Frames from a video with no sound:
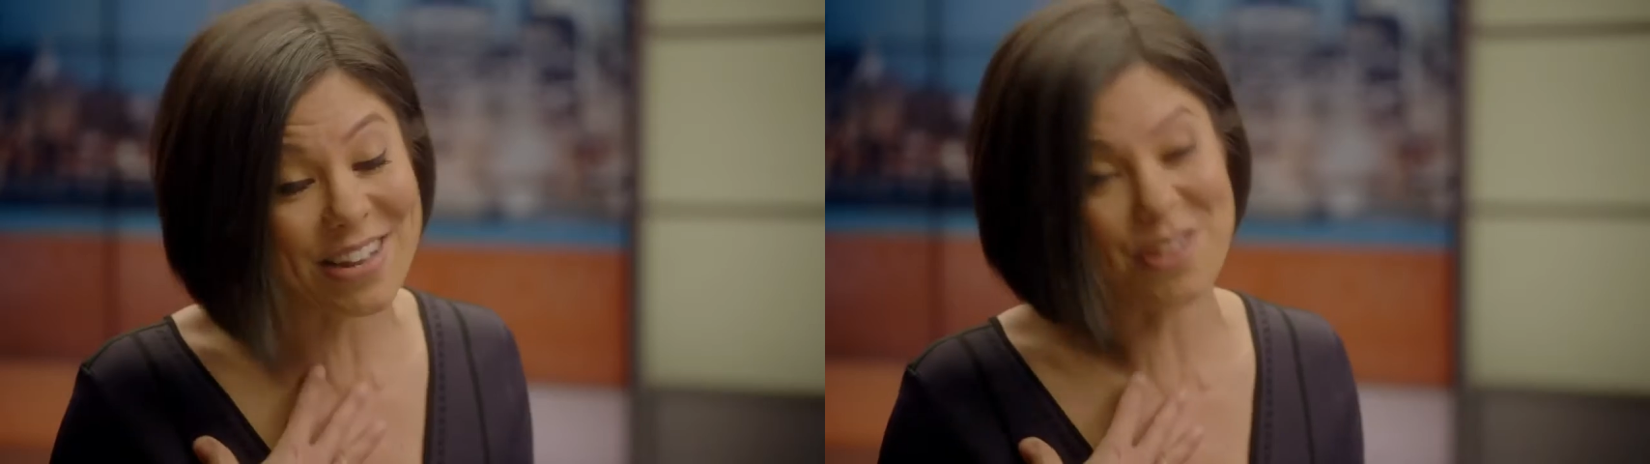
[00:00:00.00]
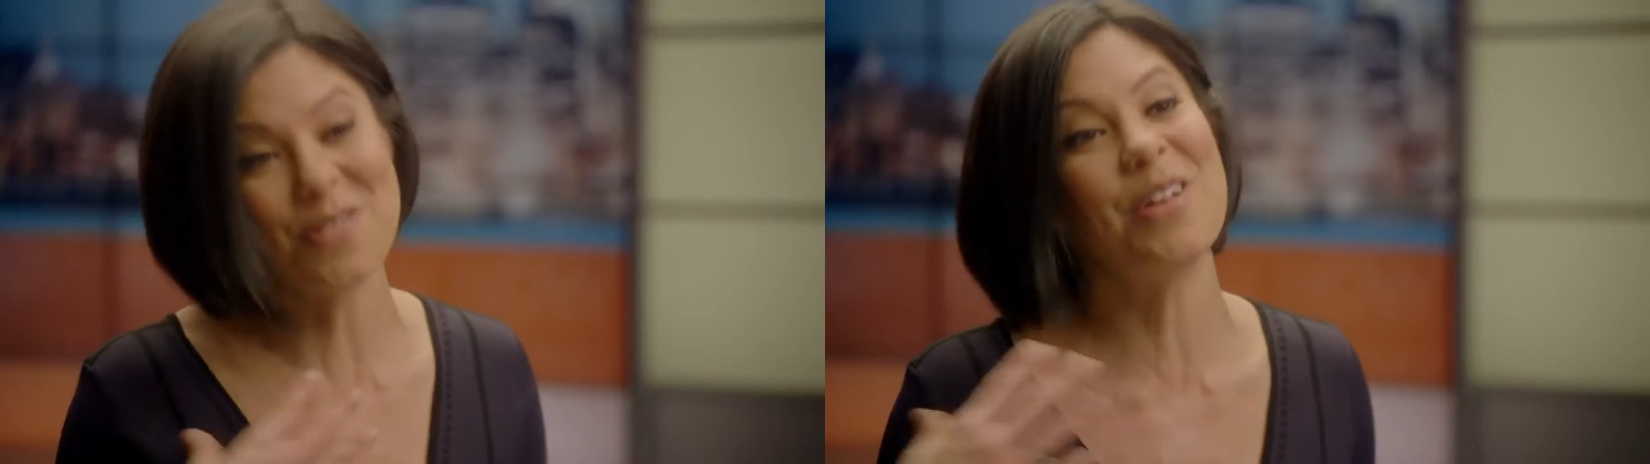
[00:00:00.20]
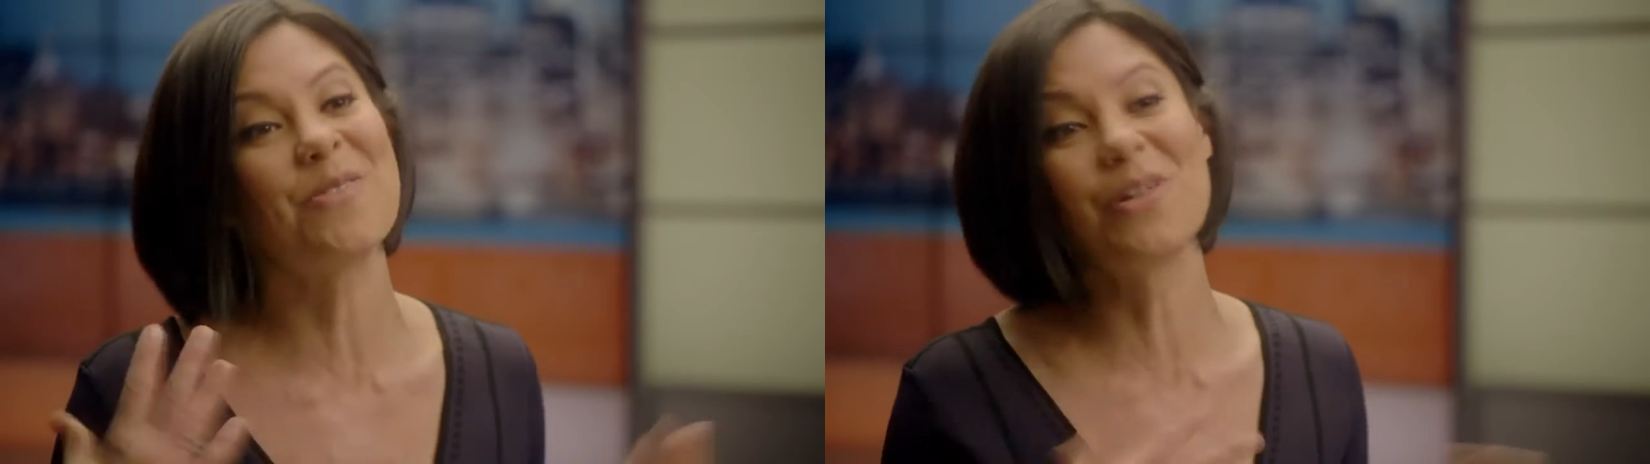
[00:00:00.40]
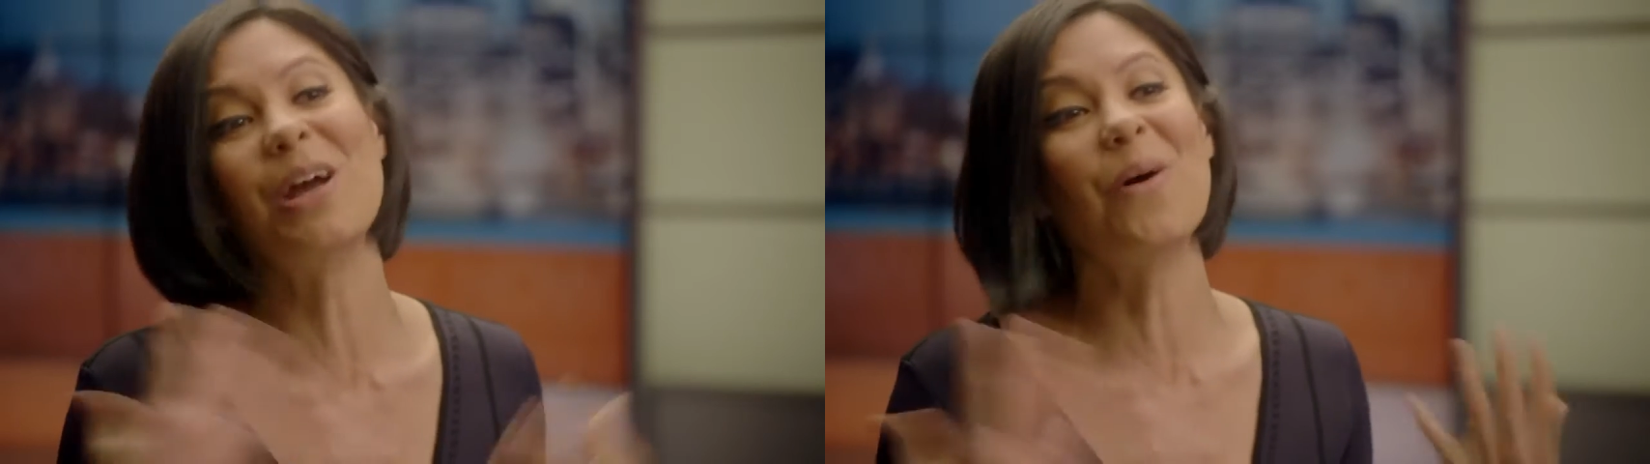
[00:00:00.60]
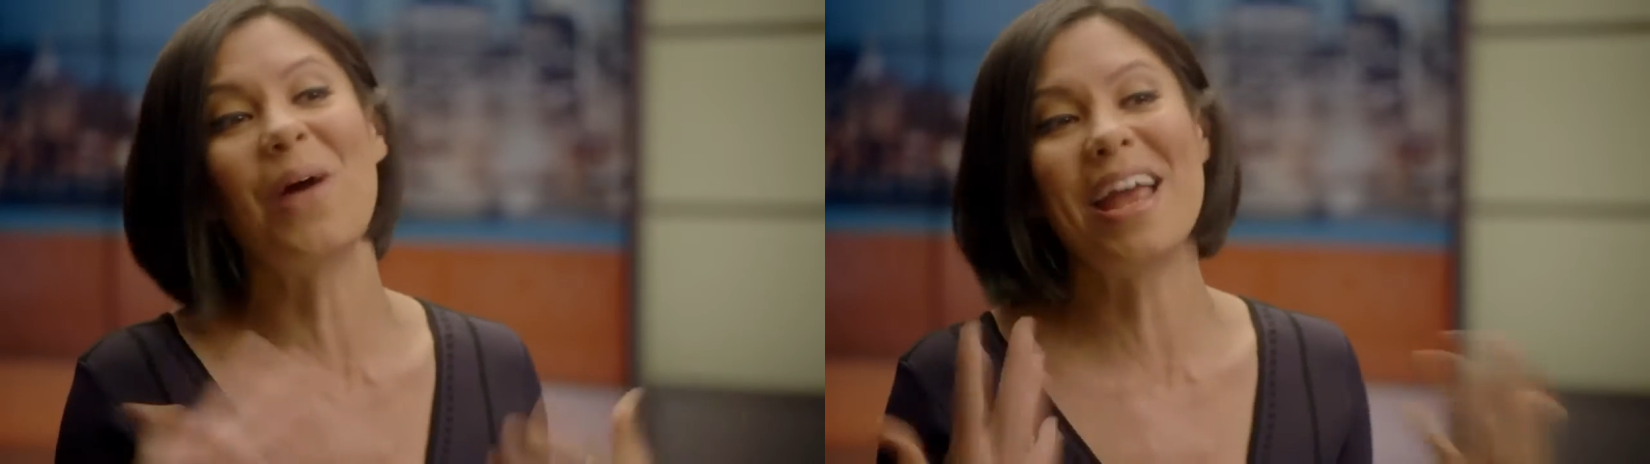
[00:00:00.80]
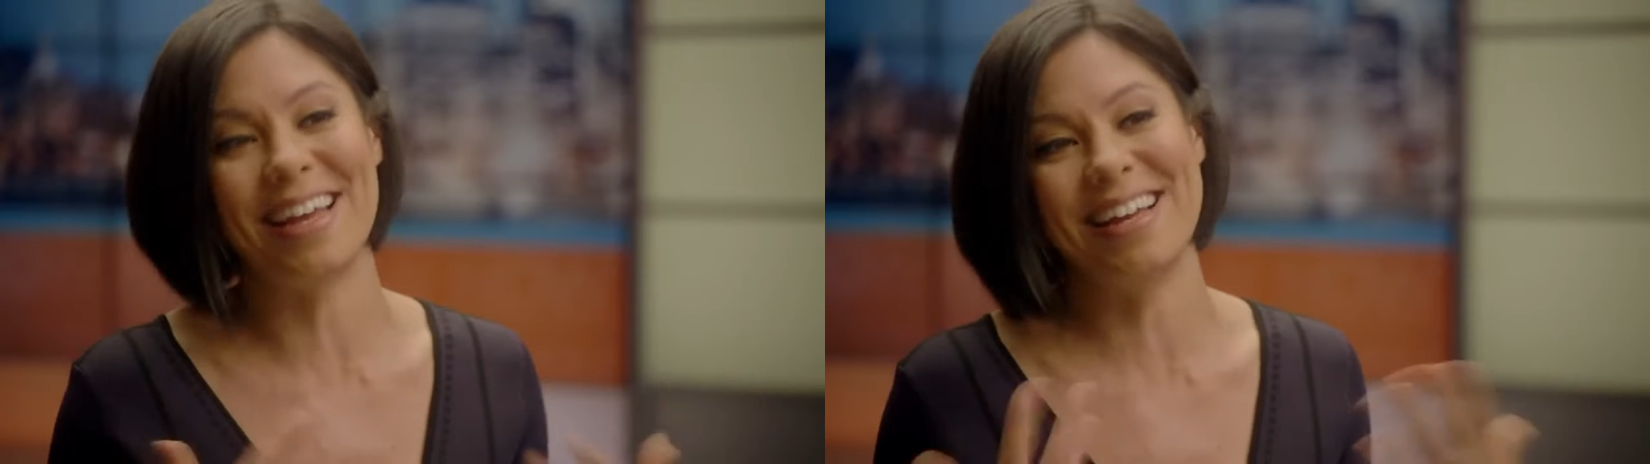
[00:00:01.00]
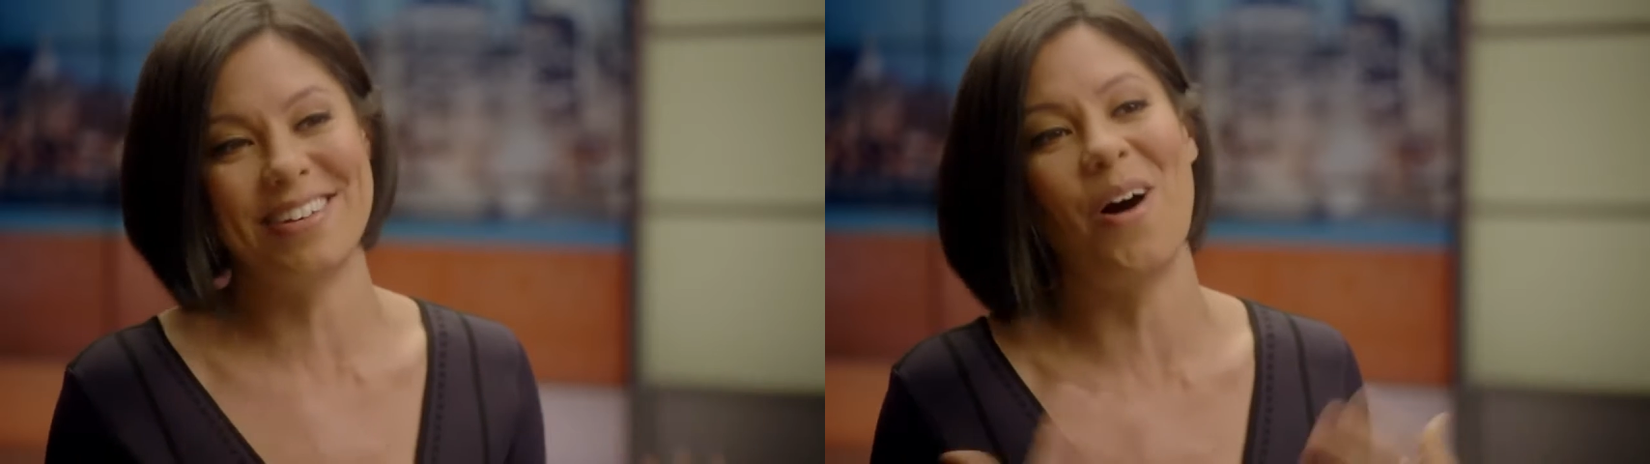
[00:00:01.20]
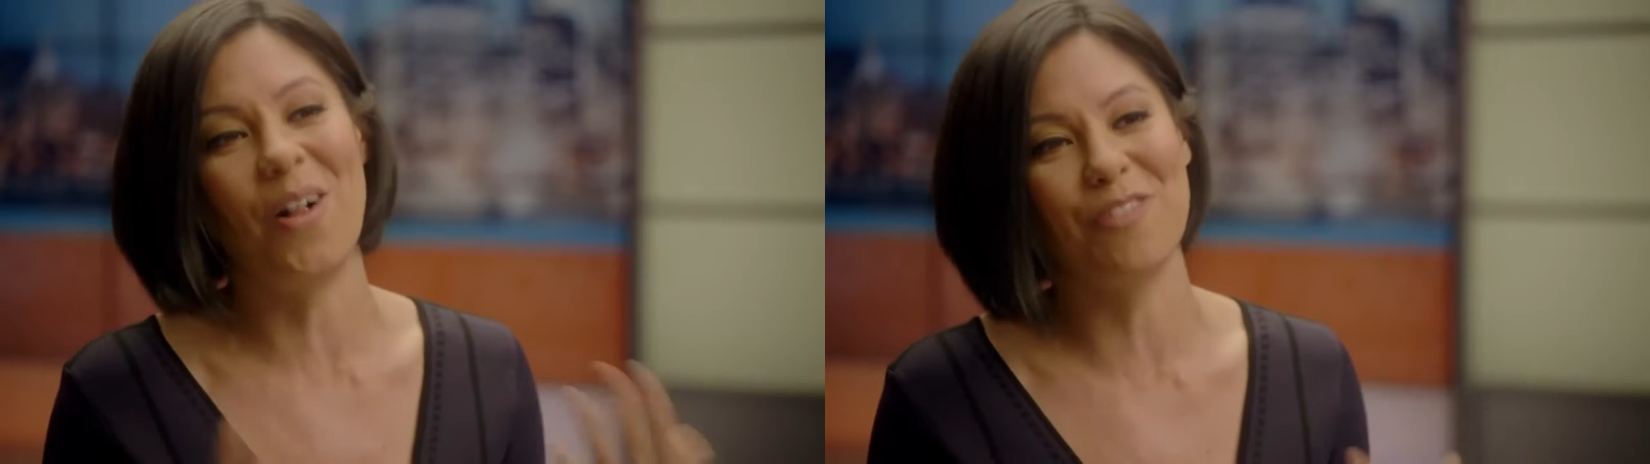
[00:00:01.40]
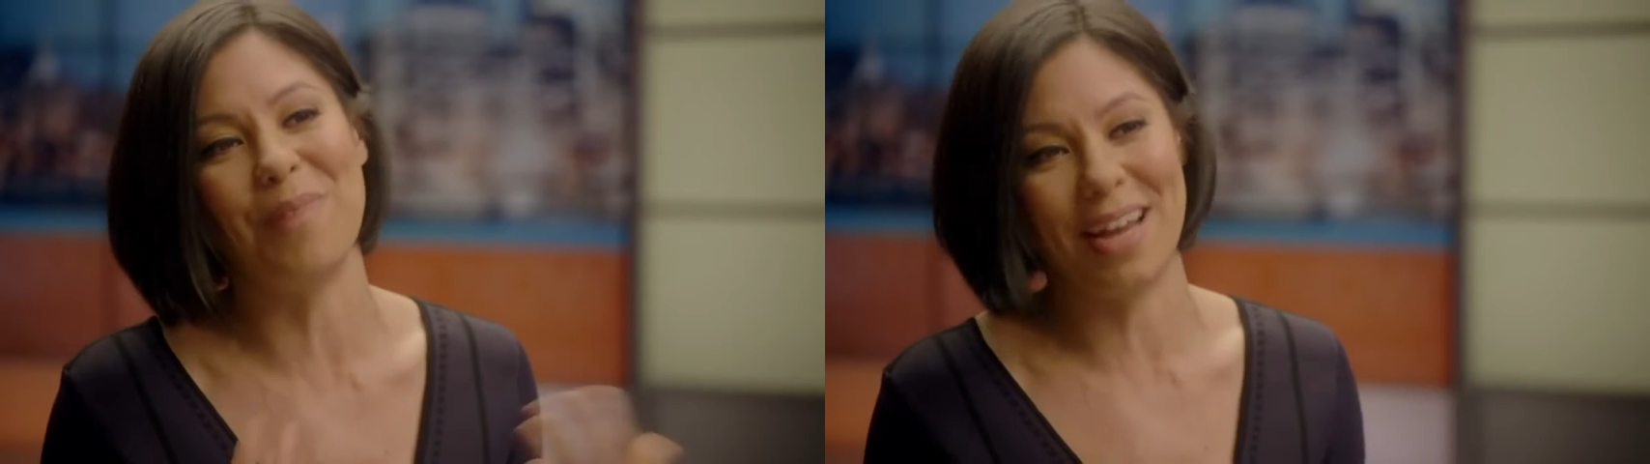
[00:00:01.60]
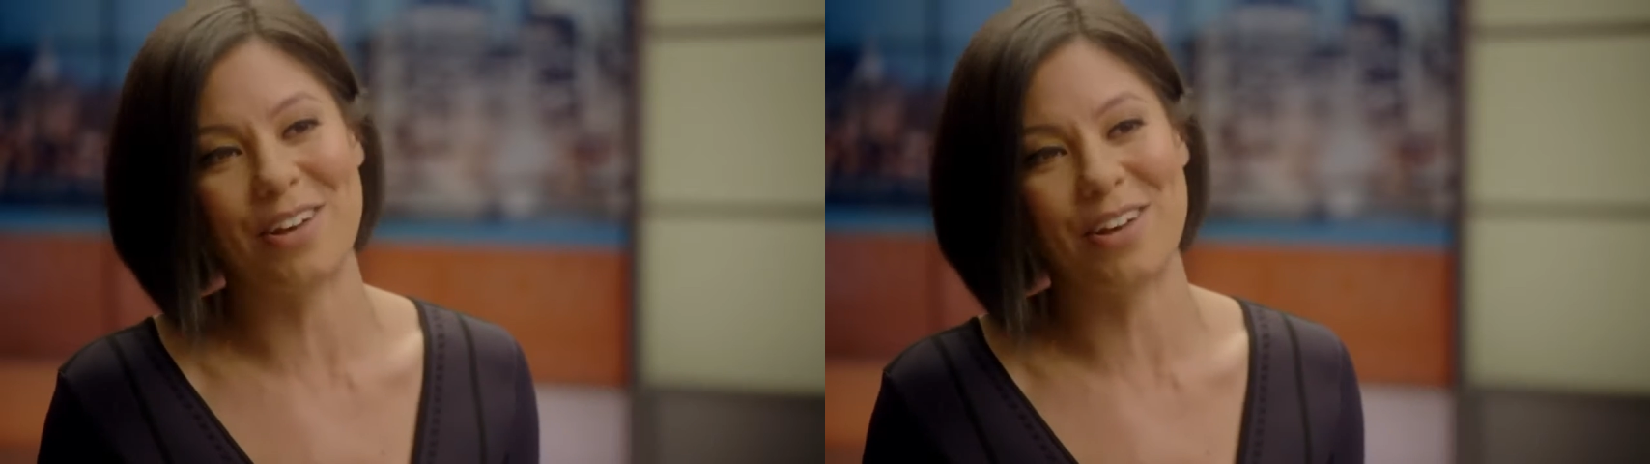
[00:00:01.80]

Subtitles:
It reawakened all of my